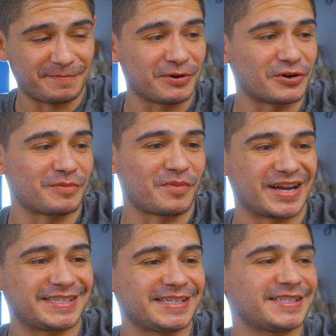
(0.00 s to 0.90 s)

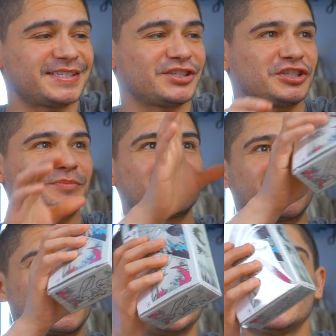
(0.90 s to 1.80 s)
Pokemon TCG
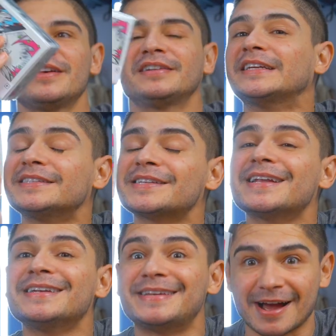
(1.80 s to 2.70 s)
player needs
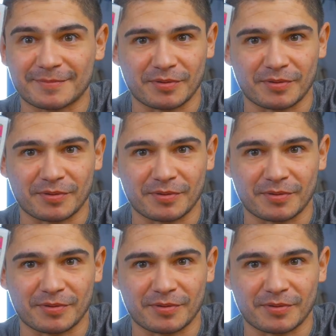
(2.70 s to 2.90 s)
deck